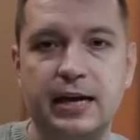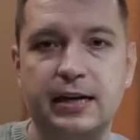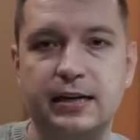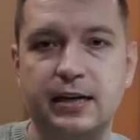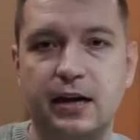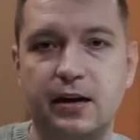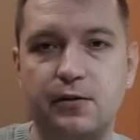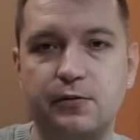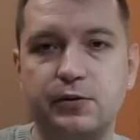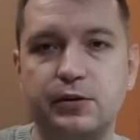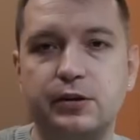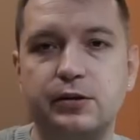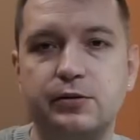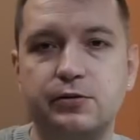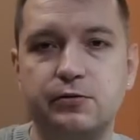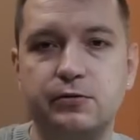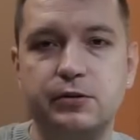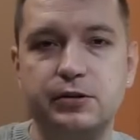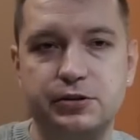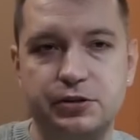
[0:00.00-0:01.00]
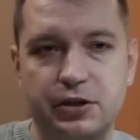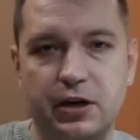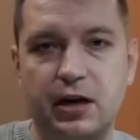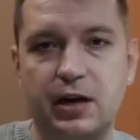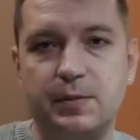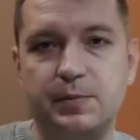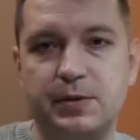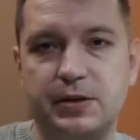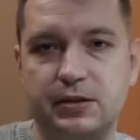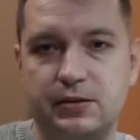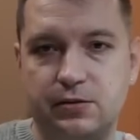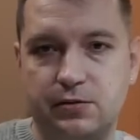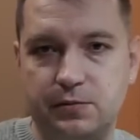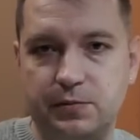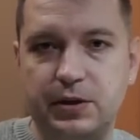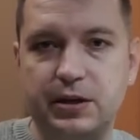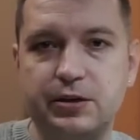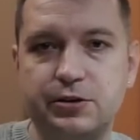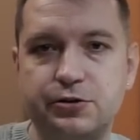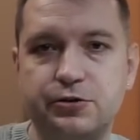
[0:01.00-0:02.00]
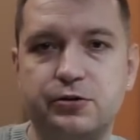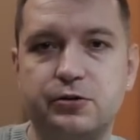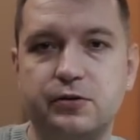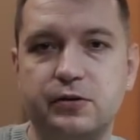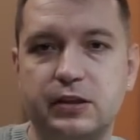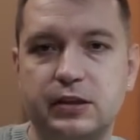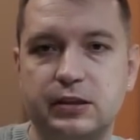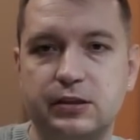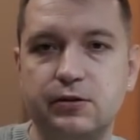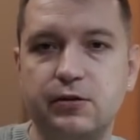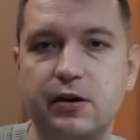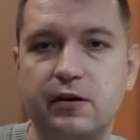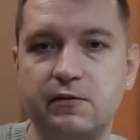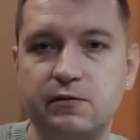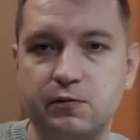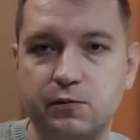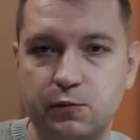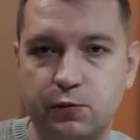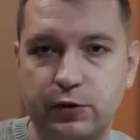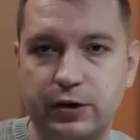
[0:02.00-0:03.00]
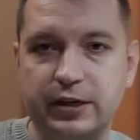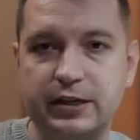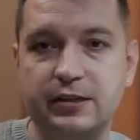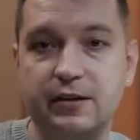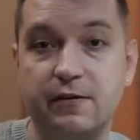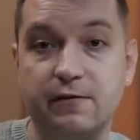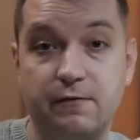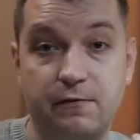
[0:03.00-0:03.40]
Now, your job is to make sure that you have worked